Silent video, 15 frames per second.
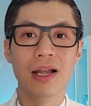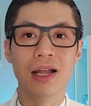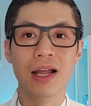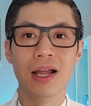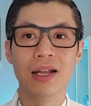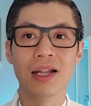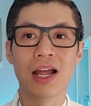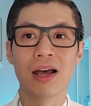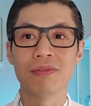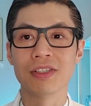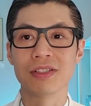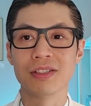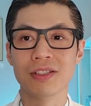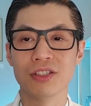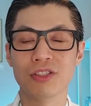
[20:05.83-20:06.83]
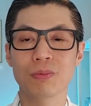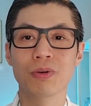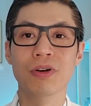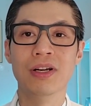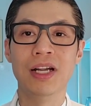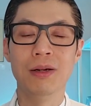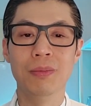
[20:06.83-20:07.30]
and have this
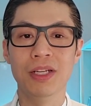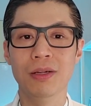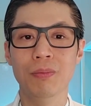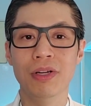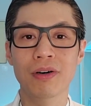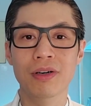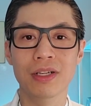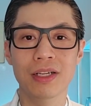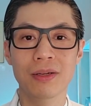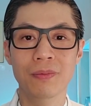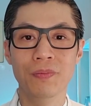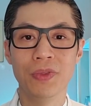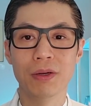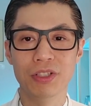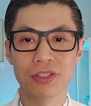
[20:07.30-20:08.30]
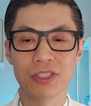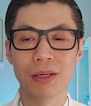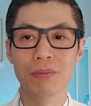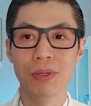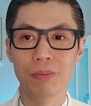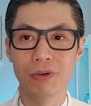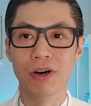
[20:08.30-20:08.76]
superhuman ability, which some
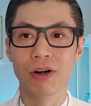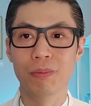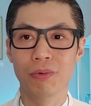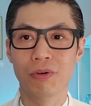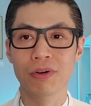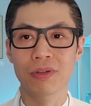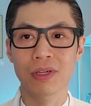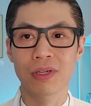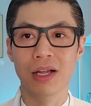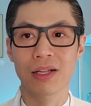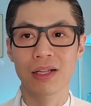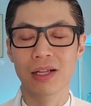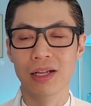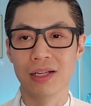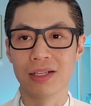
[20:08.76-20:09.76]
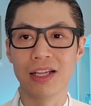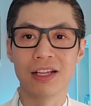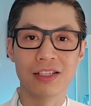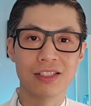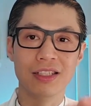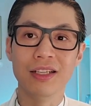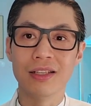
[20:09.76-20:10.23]
people are born and they can
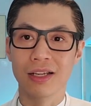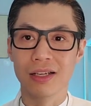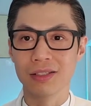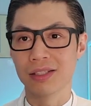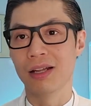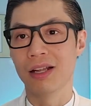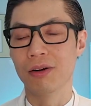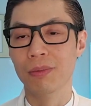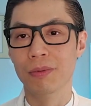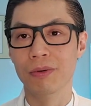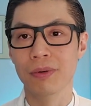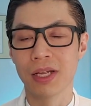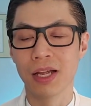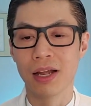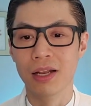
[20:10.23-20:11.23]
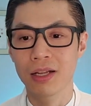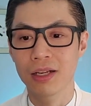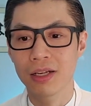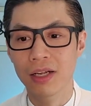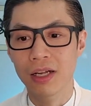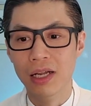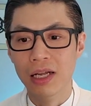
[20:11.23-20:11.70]
see things that other people can.
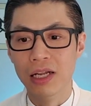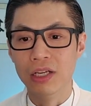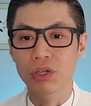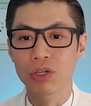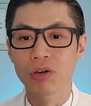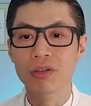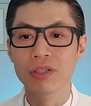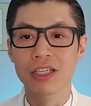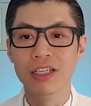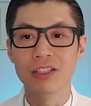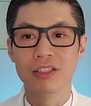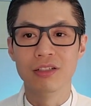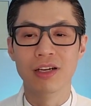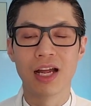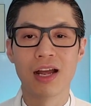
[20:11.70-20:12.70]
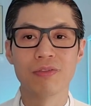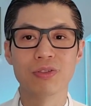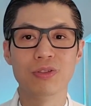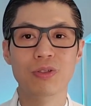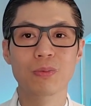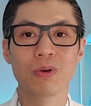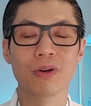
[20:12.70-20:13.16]
You don't need to have
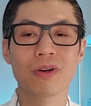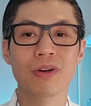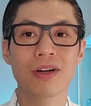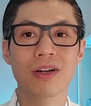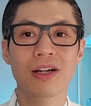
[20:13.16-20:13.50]
super